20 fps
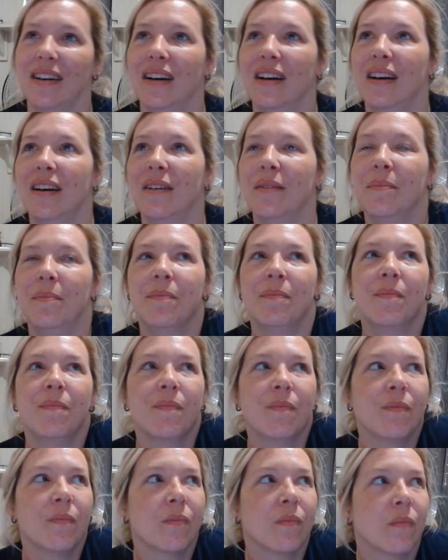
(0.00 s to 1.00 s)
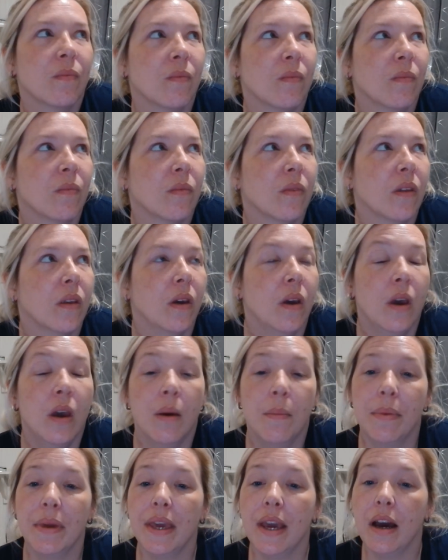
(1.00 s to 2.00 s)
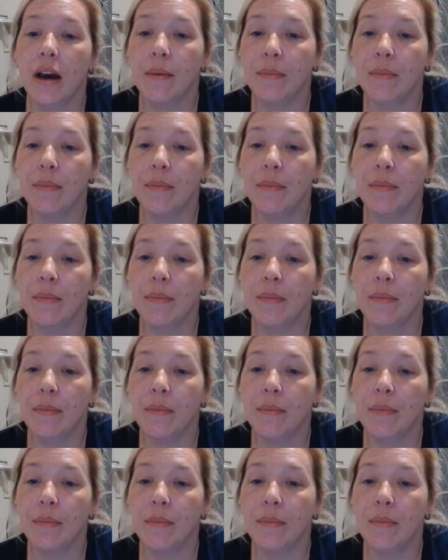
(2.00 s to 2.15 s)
But yeah,